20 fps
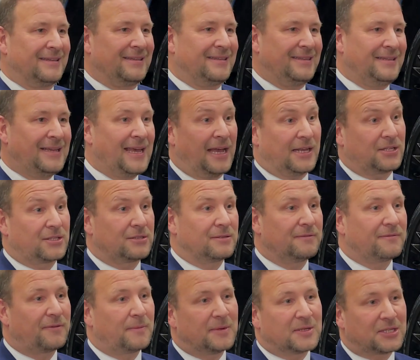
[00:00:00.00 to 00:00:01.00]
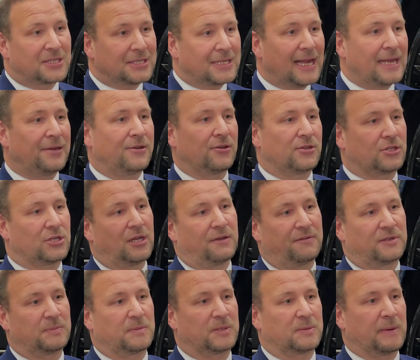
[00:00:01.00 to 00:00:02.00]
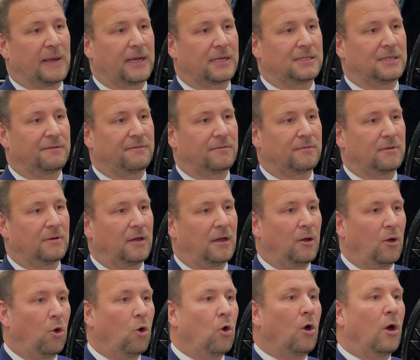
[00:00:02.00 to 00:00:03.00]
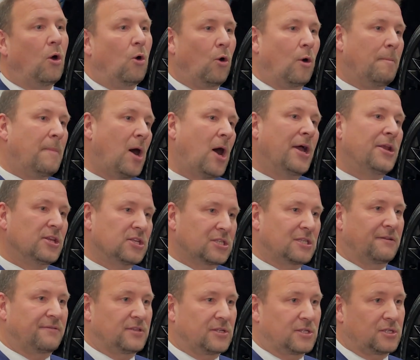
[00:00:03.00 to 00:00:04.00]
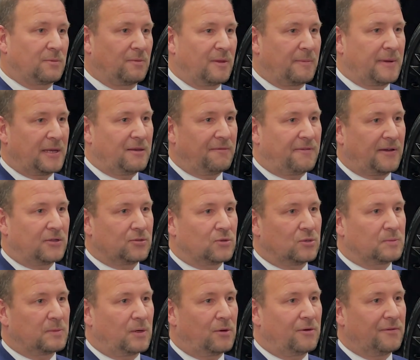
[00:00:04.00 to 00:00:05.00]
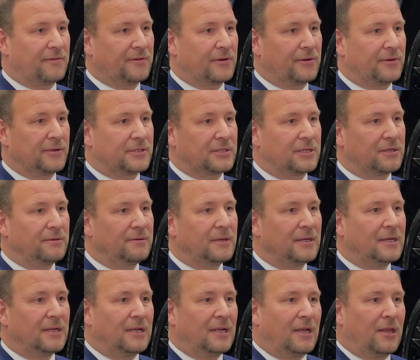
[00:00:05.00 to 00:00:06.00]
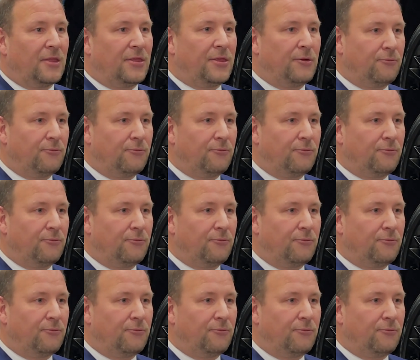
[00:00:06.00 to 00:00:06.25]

Yes, from a standard service perspective, or a minor service as some of the manufacturers might refer it to. The